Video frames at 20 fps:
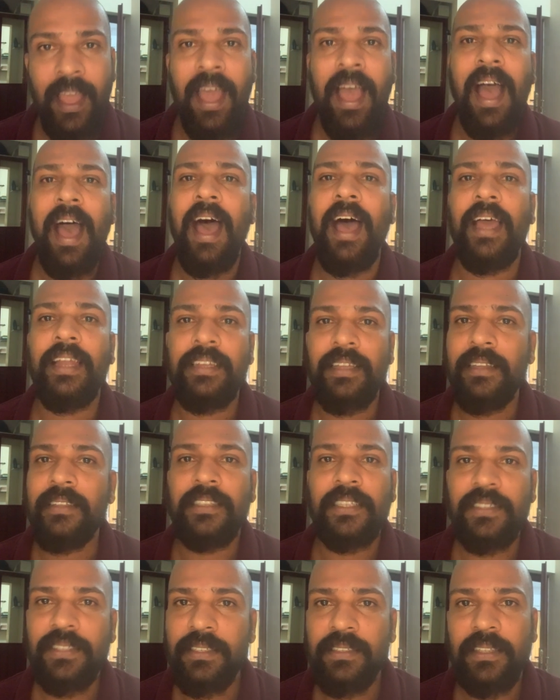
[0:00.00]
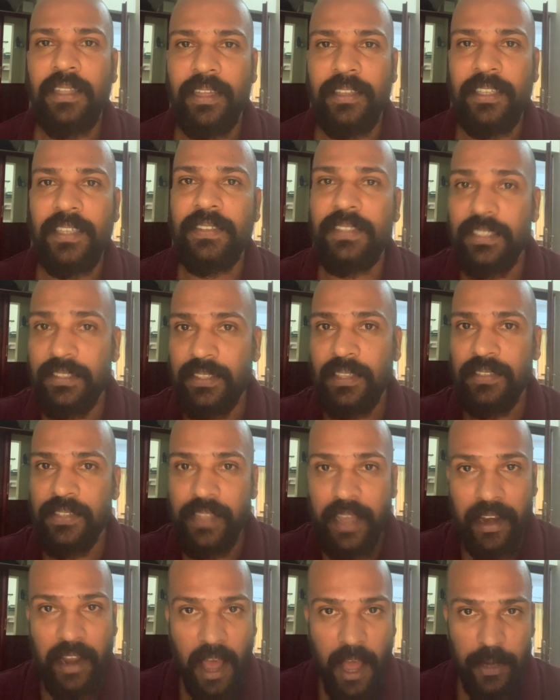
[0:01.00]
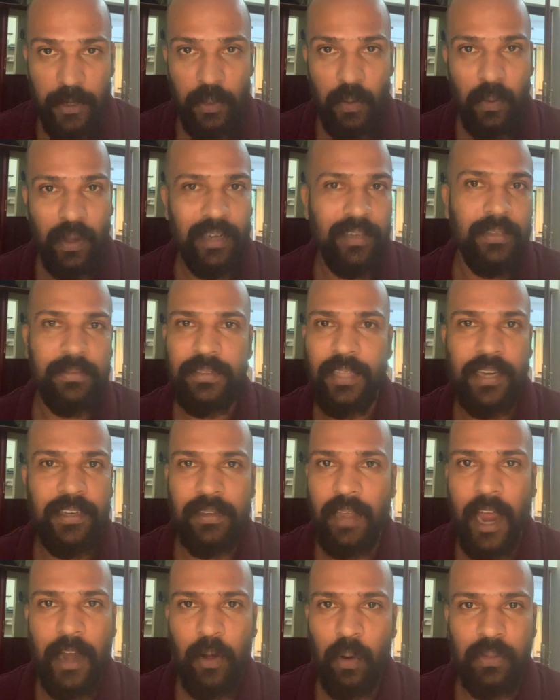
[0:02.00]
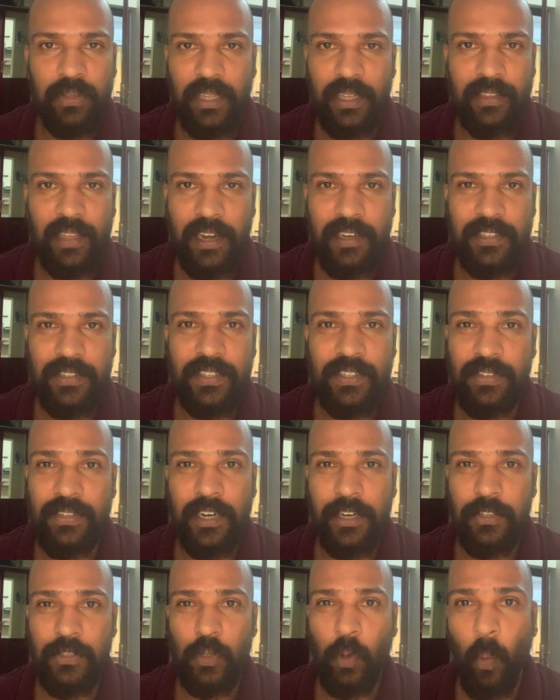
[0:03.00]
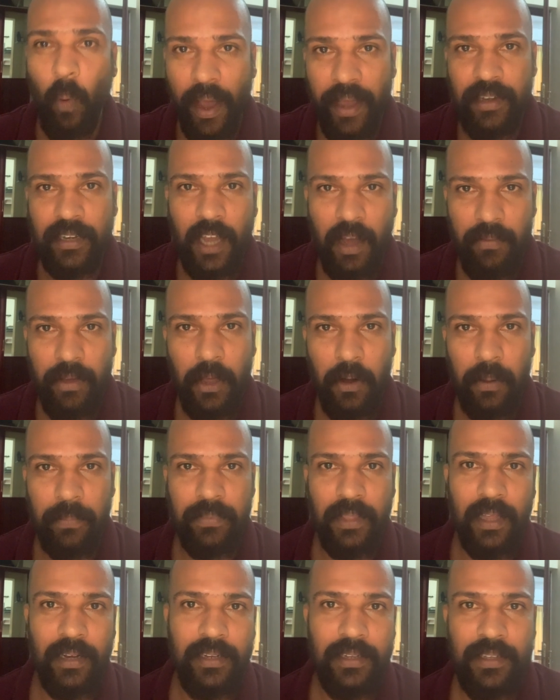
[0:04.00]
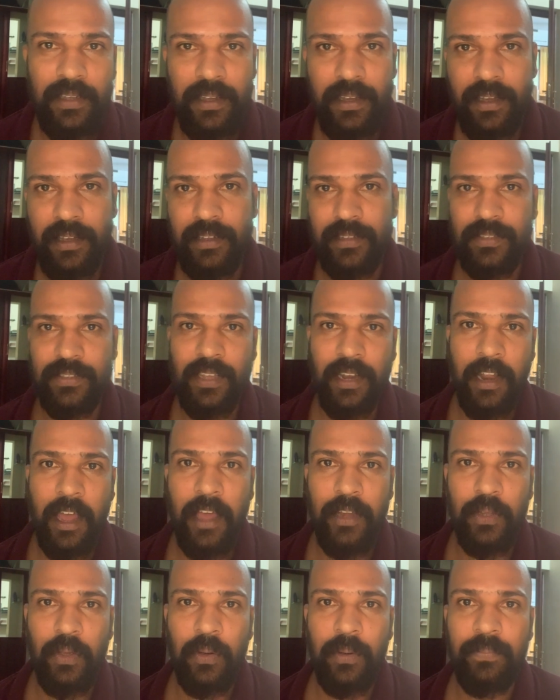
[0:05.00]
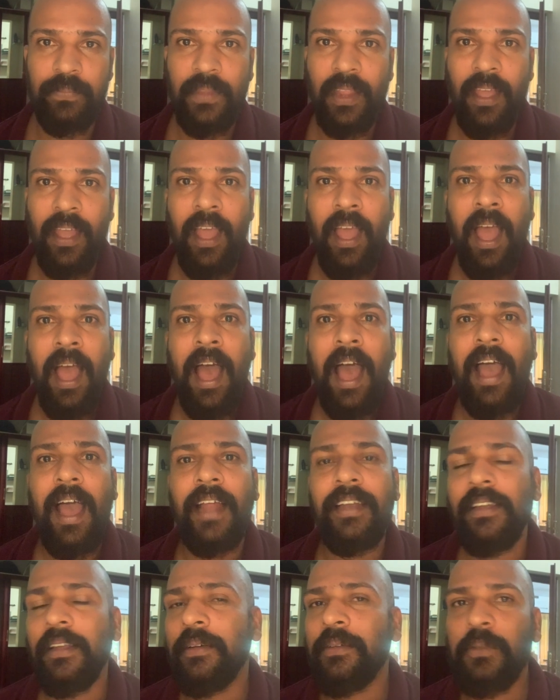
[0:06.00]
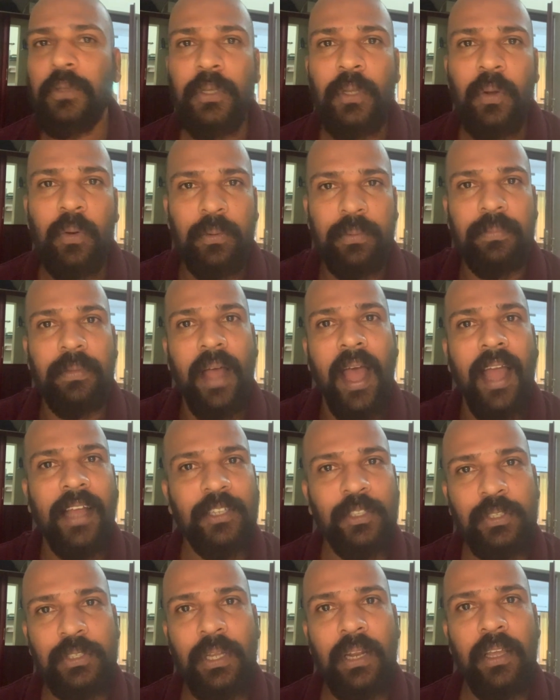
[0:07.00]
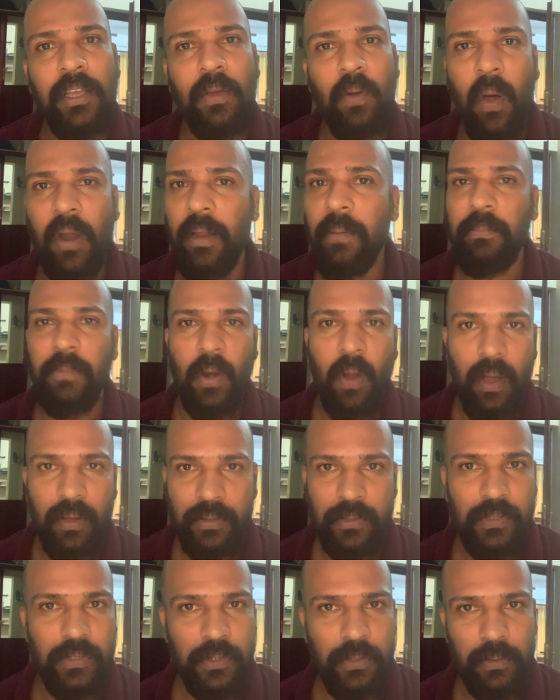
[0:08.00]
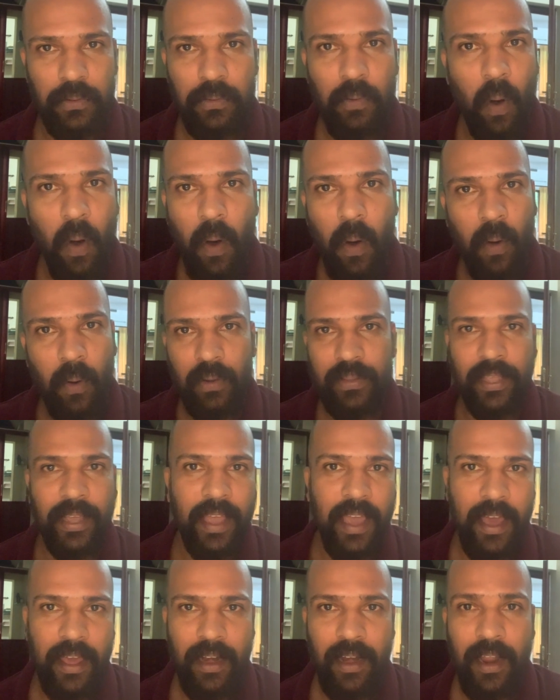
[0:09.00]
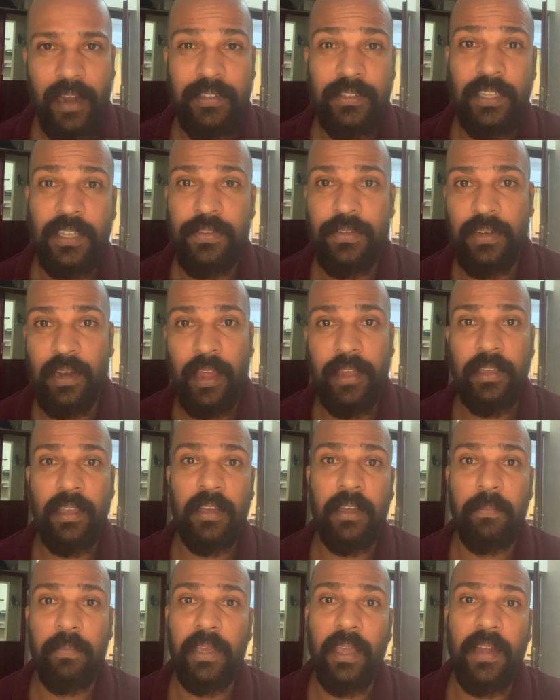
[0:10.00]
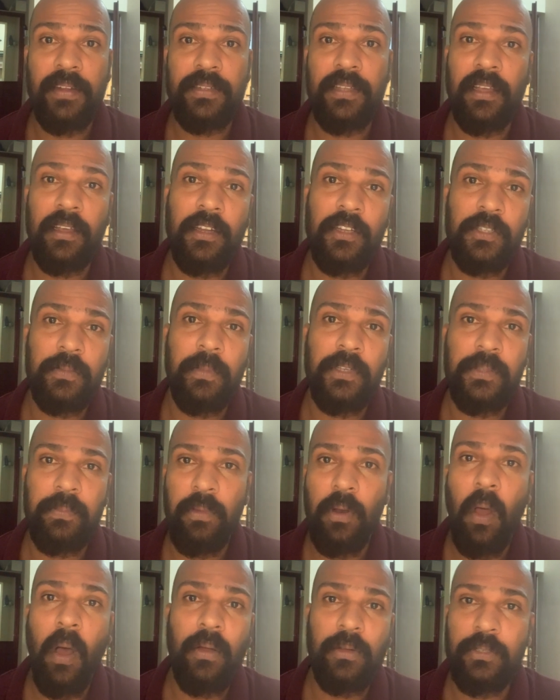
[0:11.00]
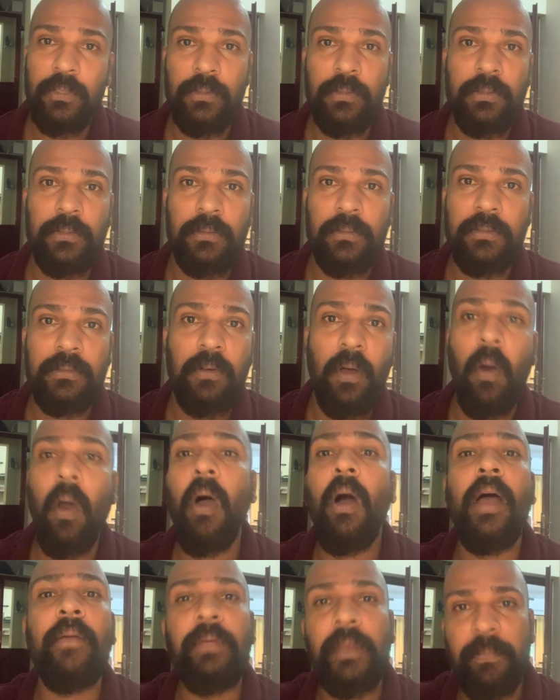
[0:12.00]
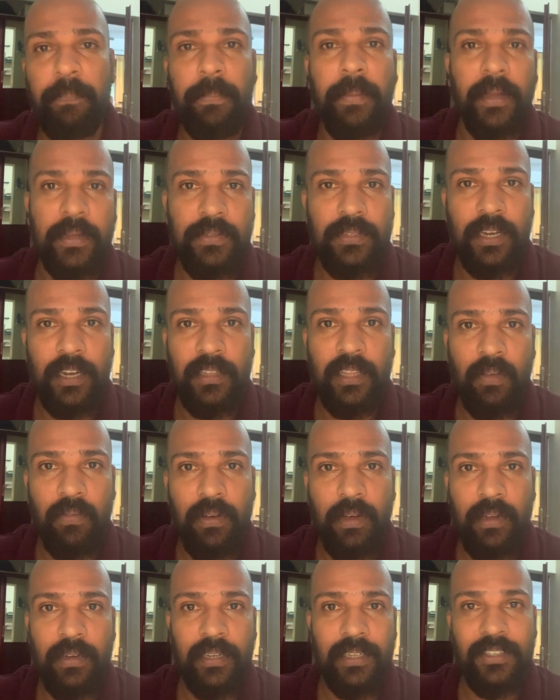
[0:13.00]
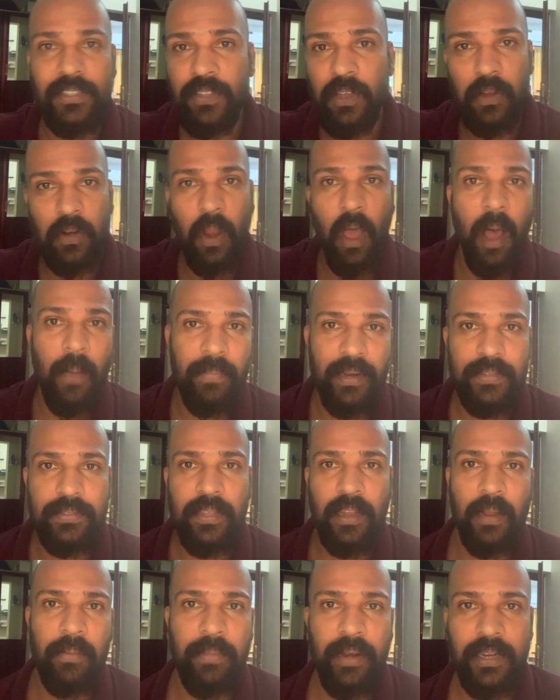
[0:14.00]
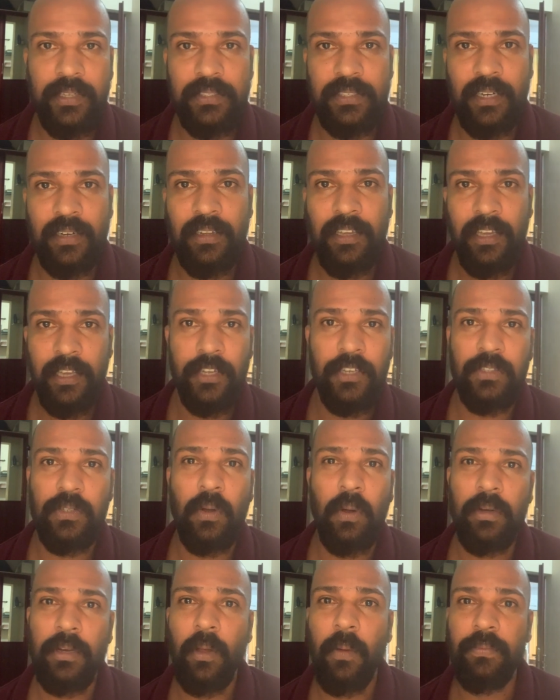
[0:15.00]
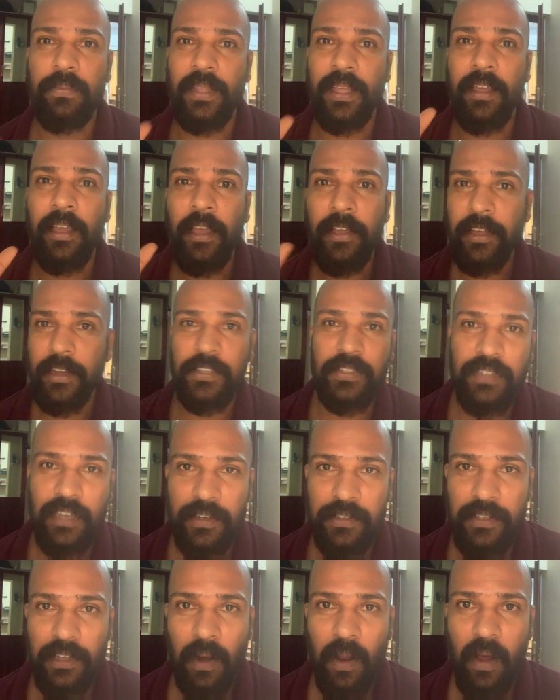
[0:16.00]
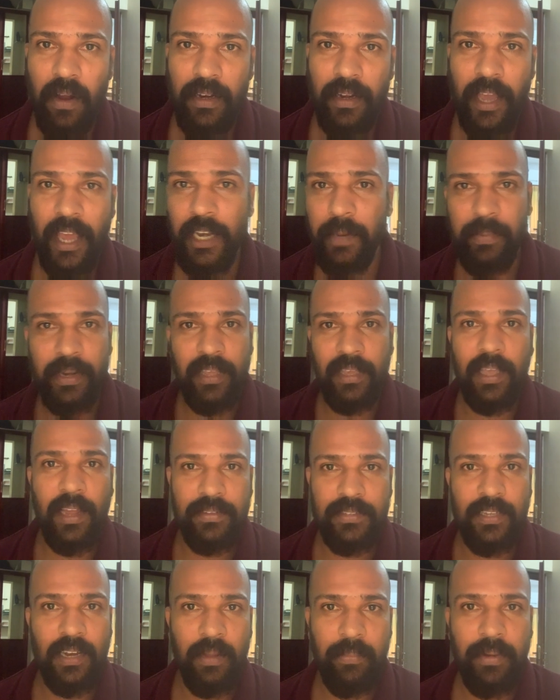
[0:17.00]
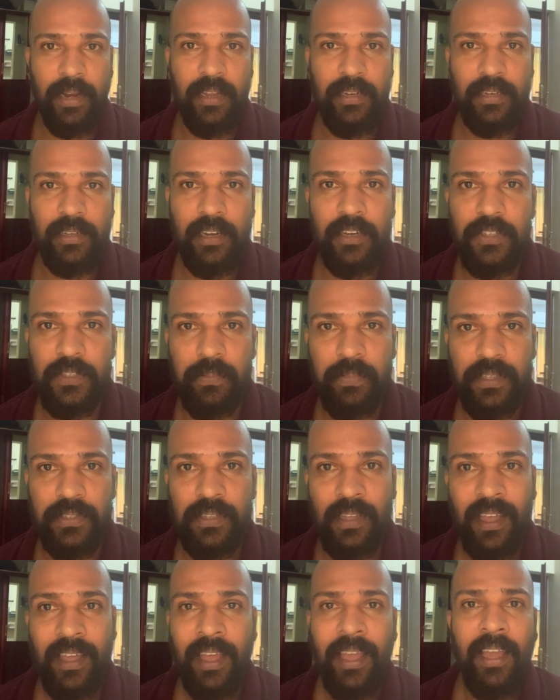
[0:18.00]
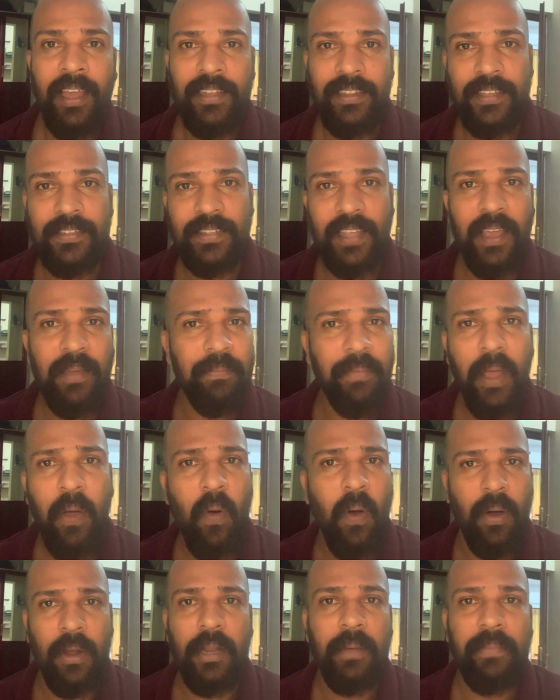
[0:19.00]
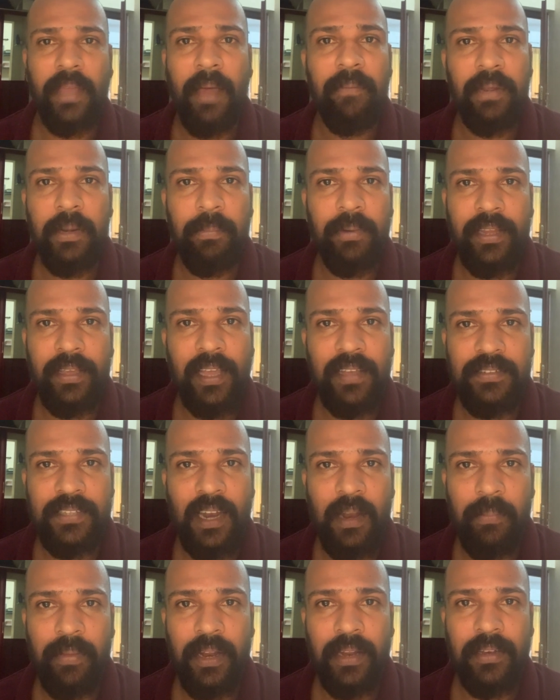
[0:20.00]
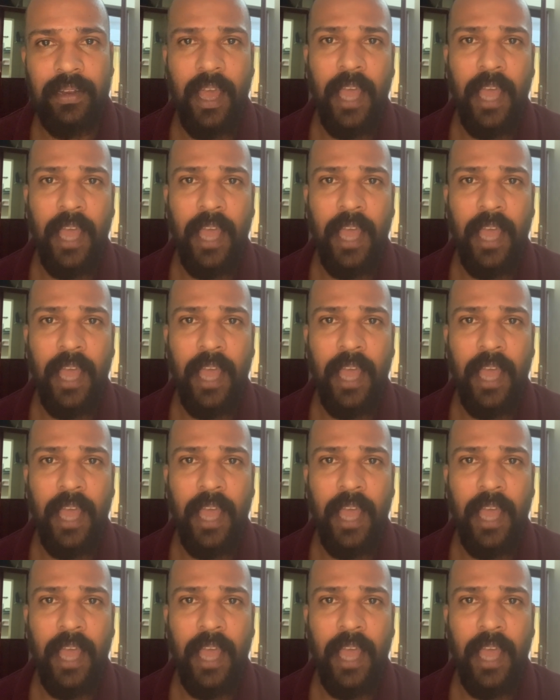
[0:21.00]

And this is a scenario, and that I don't think that the sister is quite aware of that scenario. And actually, Onam belongs to all the Keralites, just like we can say Christmas belongs to every person in the world. It is a global celebration. It is not of the Christians alone. Anybody can celebrate Christmas. In the same way, Onam, everybody can celebrate.